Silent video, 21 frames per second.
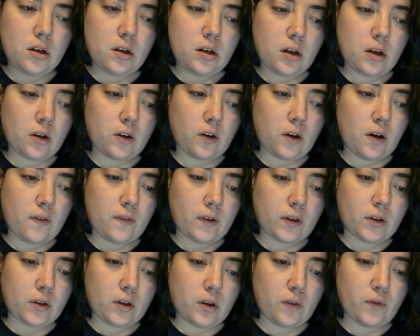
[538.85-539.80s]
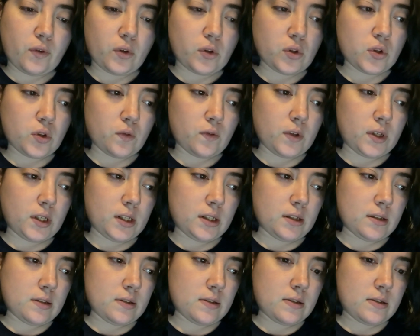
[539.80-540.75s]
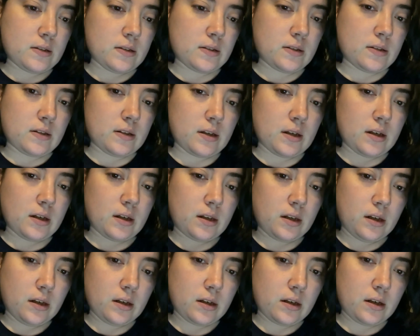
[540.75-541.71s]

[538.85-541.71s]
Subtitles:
a graphic novel to read instead.